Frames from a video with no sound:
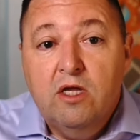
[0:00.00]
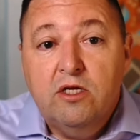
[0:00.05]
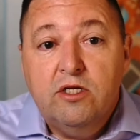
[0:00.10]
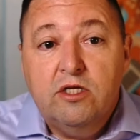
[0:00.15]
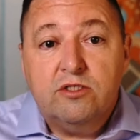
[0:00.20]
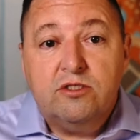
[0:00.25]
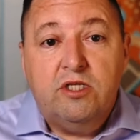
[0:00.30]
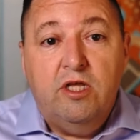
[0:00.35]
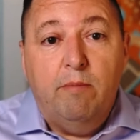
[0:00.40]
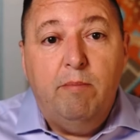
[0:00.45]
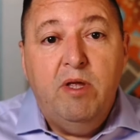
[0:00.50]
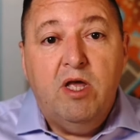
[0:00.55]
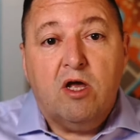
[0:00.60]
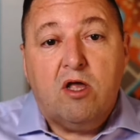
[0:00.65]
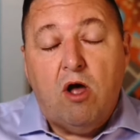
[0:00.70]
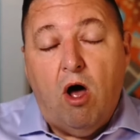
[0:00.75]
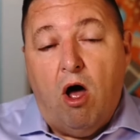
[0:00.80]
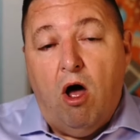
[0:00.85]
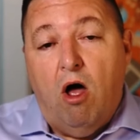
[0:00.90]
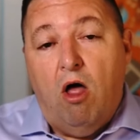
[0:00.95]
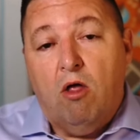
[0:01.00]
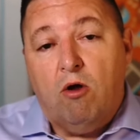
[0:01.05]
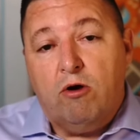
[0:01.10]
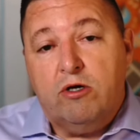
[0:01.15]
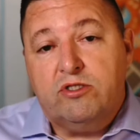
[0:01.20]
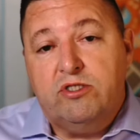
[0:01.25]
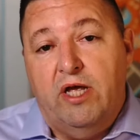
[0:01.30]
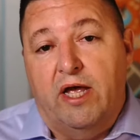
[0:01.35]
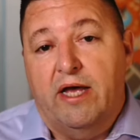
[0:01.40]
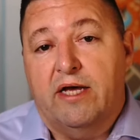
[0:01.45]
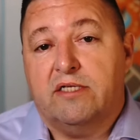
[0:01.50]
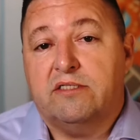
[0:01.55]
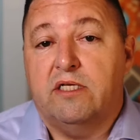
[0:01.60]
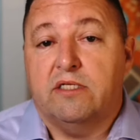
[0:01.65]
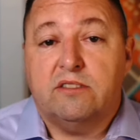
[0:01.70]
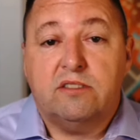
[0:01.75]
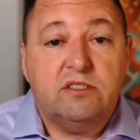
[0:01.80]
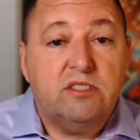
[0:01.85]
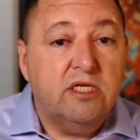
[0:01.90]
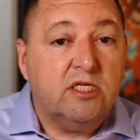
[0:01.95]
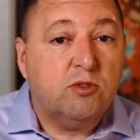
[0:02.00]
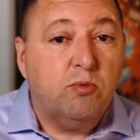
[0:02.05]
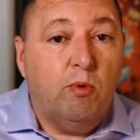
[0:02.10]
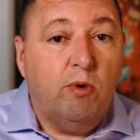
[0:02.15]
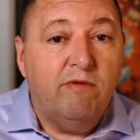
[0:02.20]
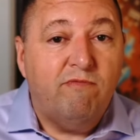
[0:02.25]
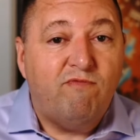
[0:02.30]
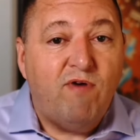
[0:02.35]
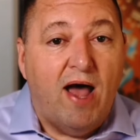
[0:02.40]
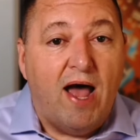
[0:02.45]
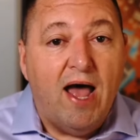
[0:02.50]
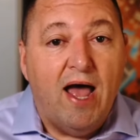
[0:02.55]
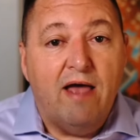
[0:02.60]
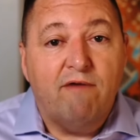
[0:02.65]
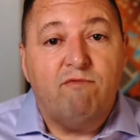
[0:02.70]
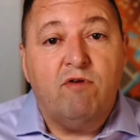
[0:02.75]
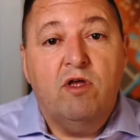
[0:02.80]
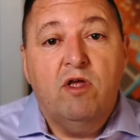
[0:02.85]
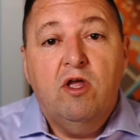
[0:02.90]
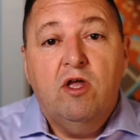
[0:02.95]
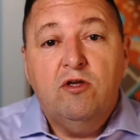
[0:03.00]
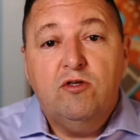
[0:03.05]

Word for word: Just give me a call or text at 615